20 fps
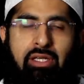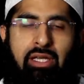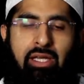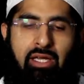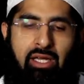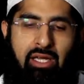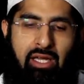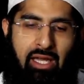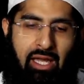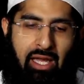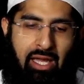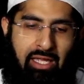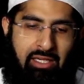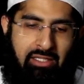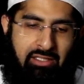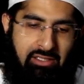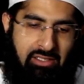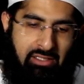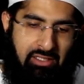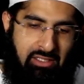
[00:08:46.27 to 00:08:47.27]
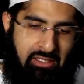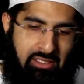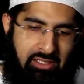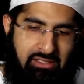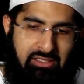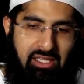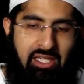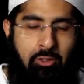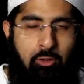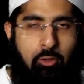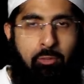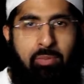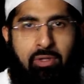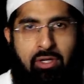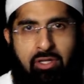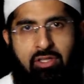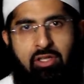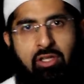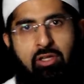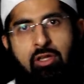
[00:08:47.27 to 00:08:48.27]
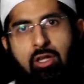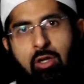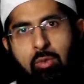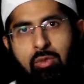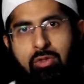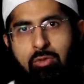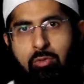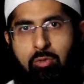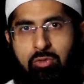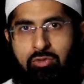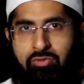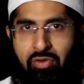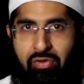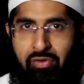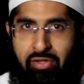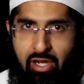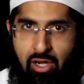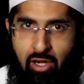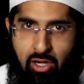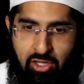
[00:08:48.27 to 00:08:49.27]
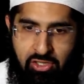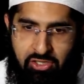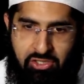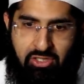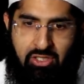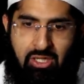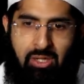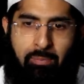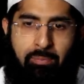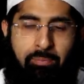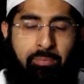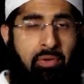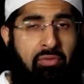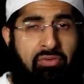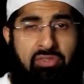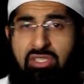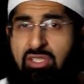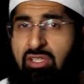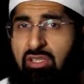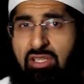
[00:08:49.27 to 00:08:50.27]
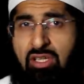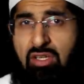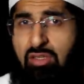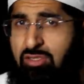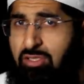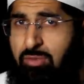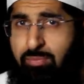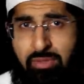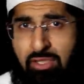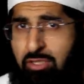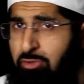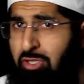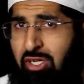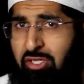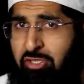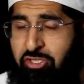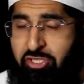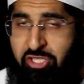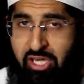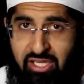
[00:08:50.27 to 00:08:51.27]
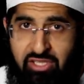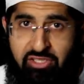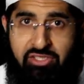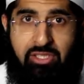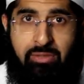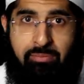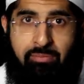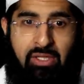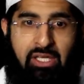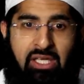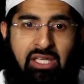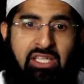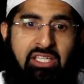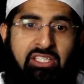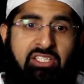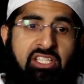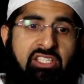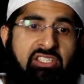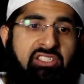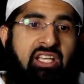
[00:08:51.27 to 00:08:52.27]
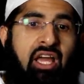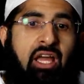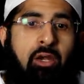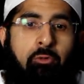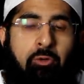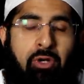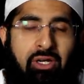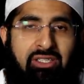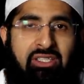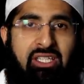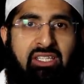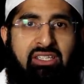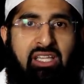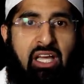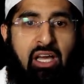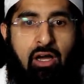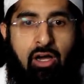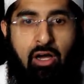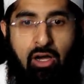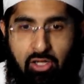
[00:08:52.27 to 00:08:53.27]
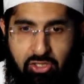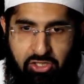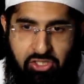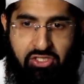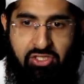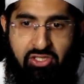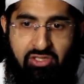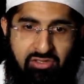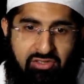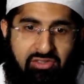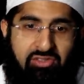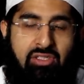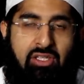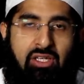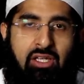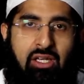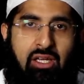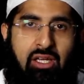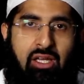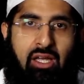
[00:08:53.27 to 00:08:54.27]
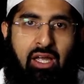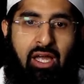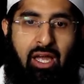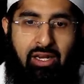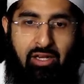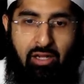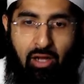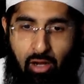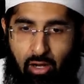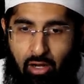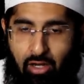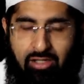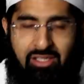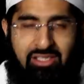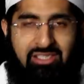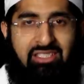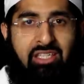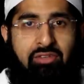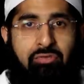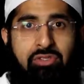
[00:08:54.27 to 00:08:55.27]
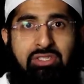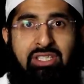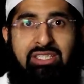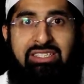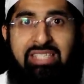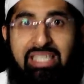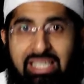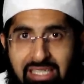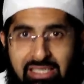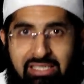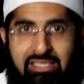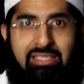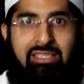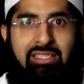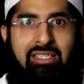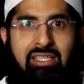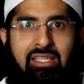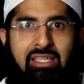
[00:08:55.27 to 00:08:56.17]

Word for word: Yeah? And it's like Umar radiallahu anhu was very harsh. Prophet sallallahu didn't try to change him. He just directed that harshness and harnessed it for the deen.